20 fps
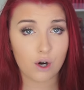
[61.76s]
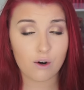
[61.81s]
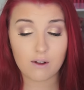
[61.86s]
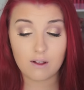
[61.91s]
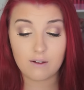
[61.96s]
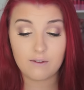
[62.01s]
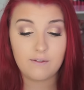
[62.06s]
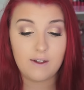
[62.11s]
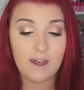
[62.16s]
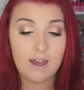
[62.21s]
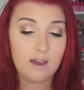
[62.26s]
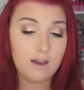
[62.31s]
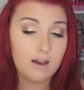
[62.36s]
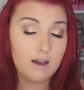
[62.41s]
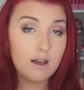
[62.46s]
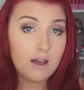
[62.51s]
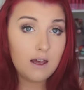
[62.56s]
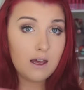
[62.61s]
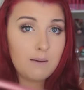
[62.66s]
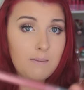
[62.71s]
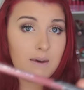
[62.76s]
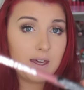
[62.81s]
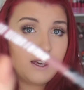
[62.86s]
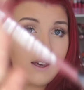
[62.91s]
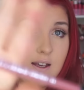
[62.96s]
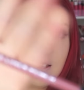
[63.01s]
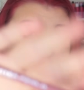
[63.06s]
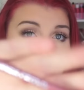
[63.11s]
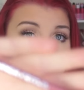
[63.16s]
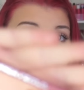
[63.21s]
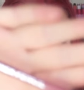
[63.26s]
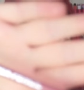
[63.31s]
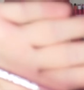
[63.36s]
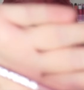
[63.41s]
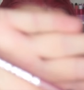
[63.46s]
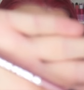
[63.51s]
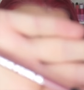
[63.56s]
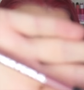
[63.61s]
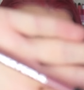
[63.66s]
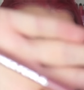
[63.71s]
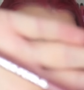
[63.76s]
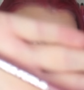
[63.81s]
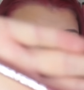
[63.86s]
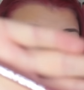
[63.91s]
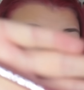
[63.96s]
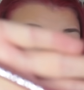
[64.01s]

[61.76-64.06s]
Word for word: Coral Affair because it is a very